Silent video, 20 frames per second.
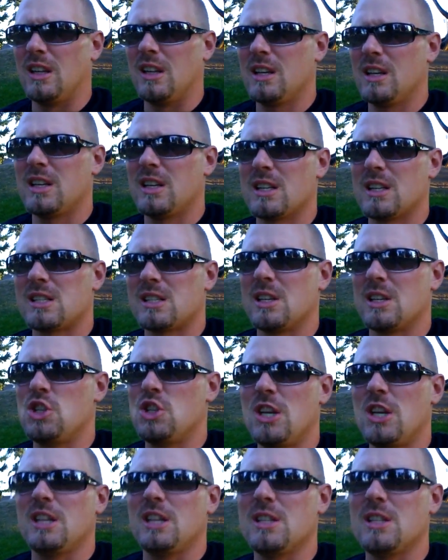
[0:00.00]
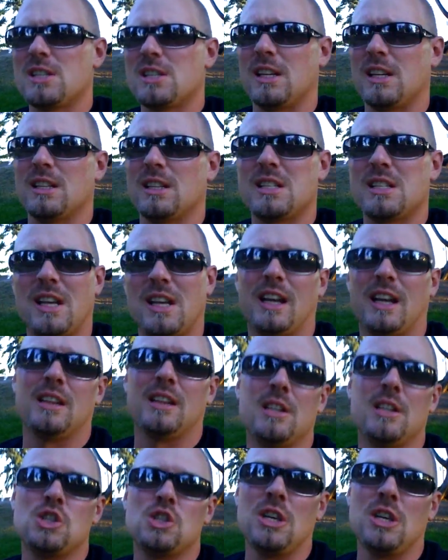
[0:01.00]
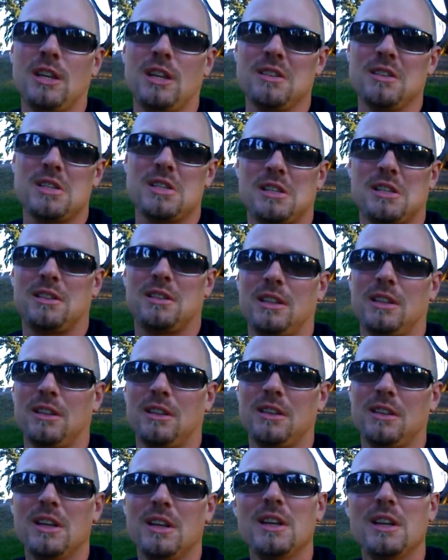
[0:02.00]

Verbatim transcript: they test the genes inside the genes, the,